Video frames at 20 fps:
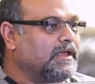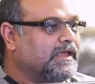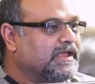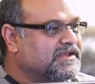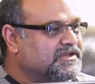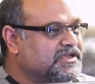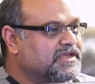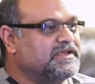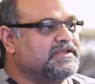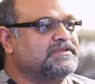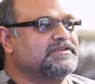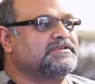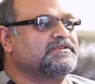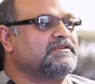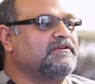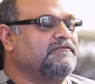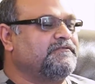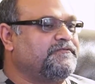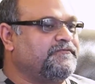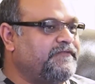It is
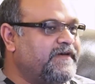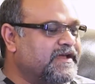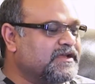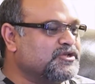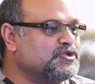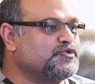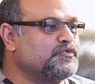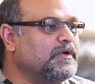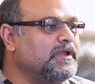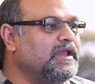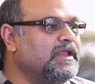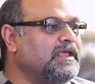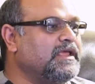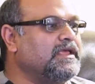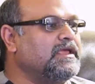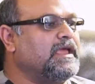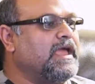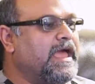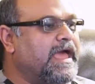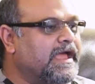
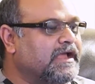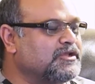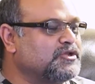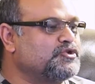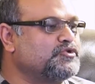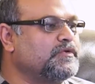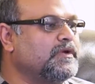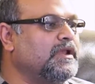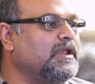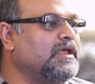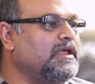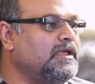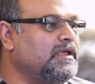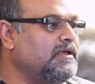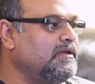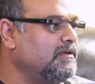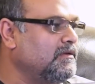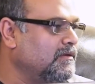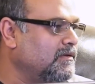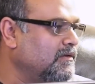factually,
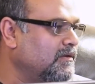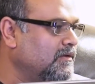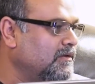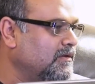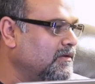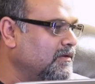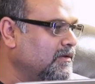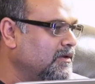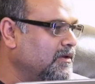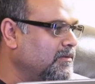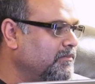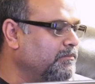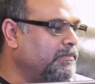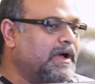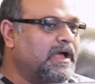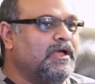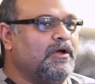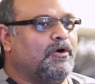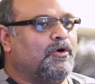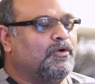actually,
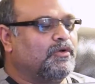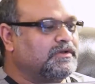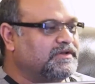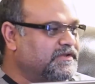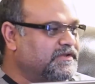by all